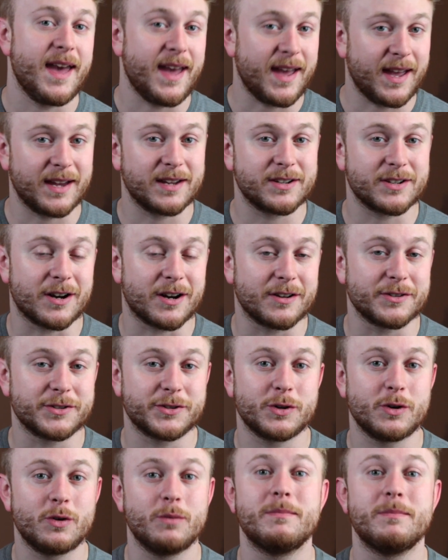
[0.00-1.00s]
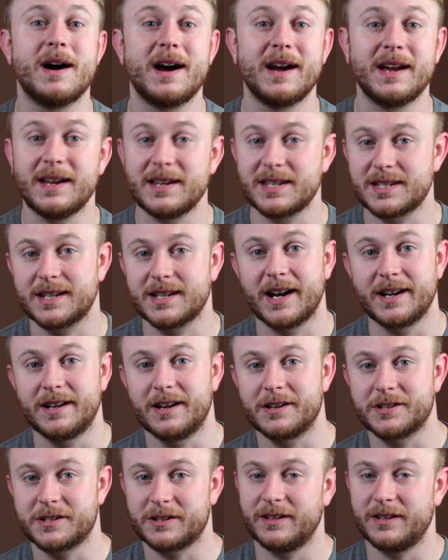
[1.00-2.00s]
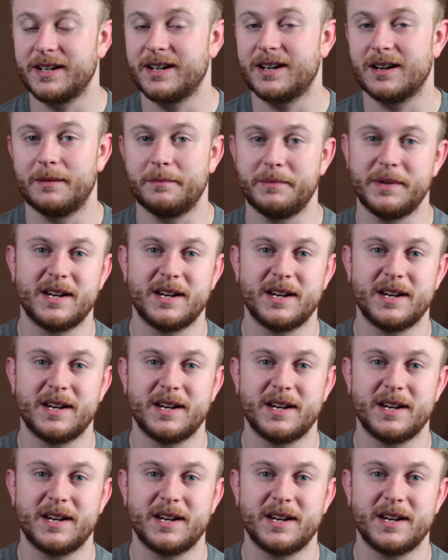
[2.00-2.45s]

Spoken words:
and also my side hustle income